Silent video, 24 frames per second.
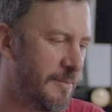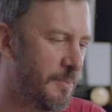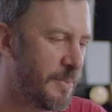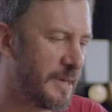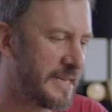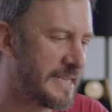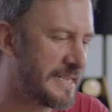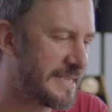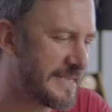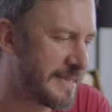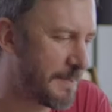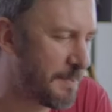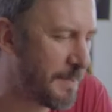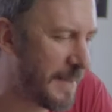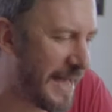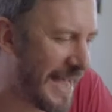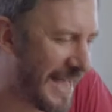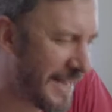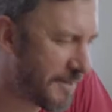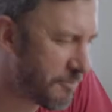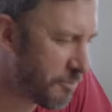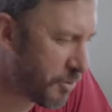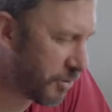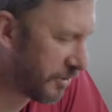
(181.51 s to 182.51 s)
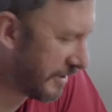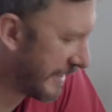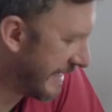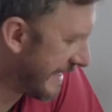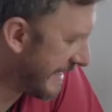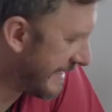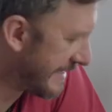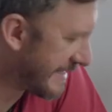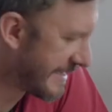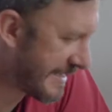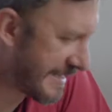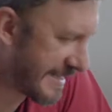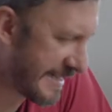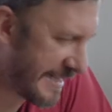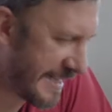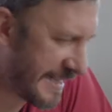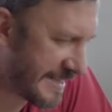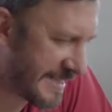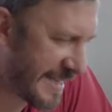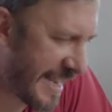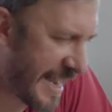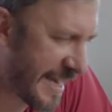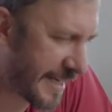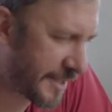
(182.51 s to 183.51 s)
But it's a manual lens.
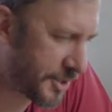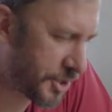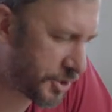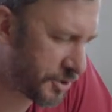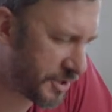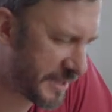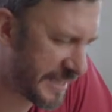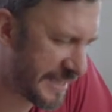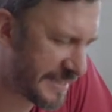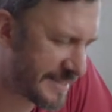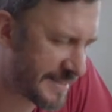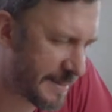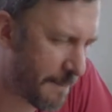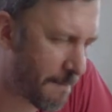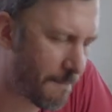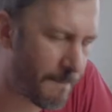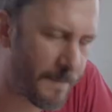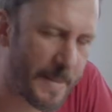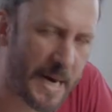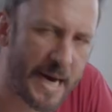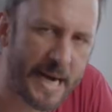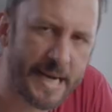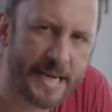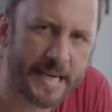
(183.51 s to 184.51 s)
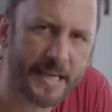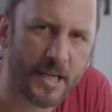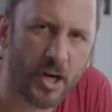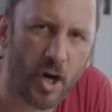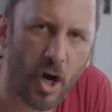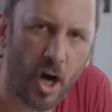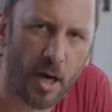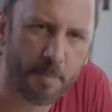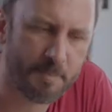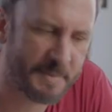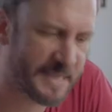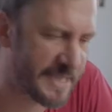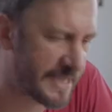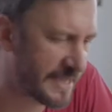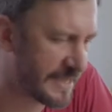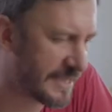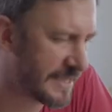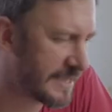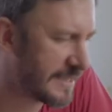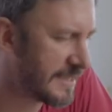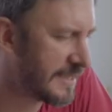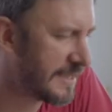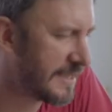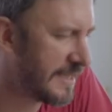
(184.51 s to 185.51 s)
It's a Meyer
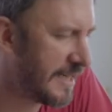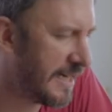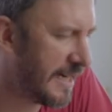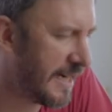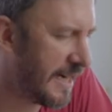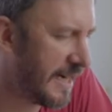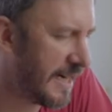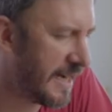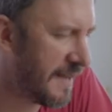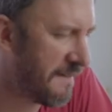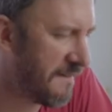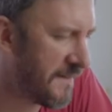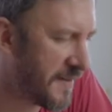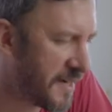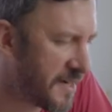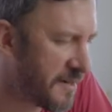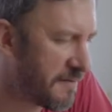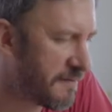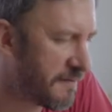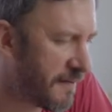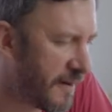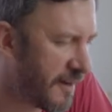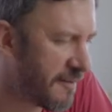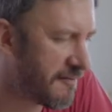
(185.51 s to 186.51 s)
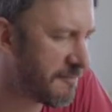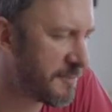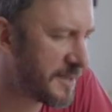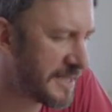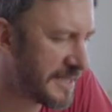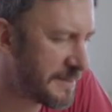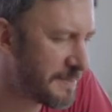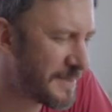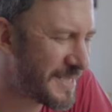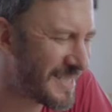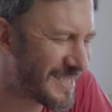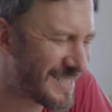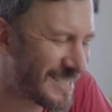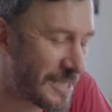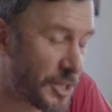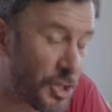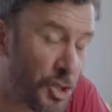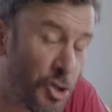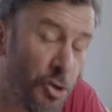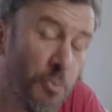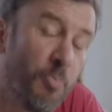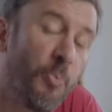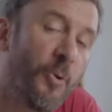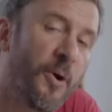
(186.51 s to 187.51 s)
optic 35mm
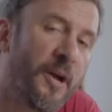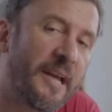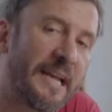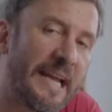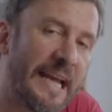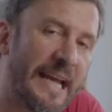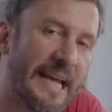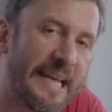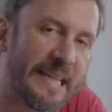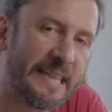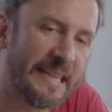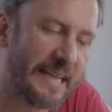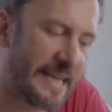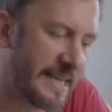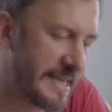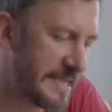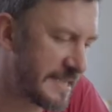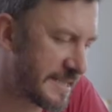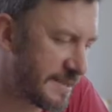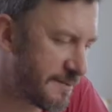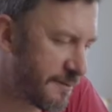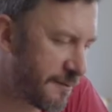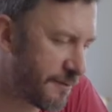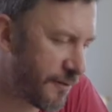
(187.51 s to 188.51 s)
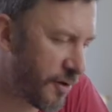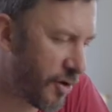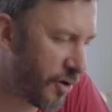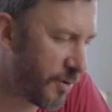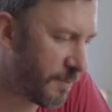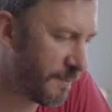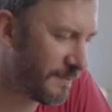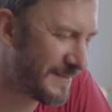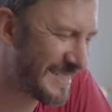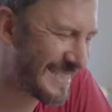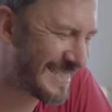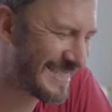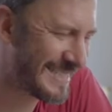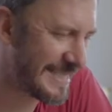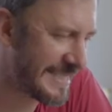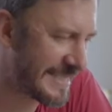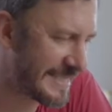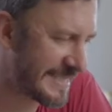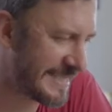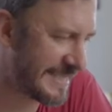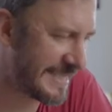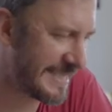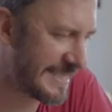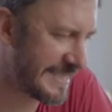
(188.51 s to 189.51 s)
2.8 lens from the
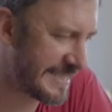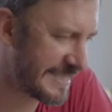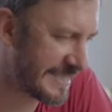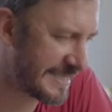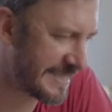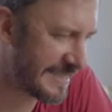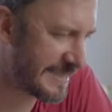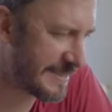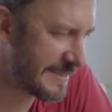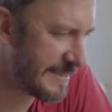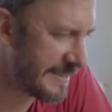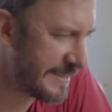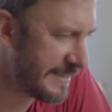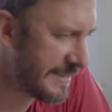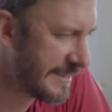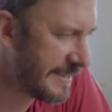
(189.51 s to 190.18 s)
60s.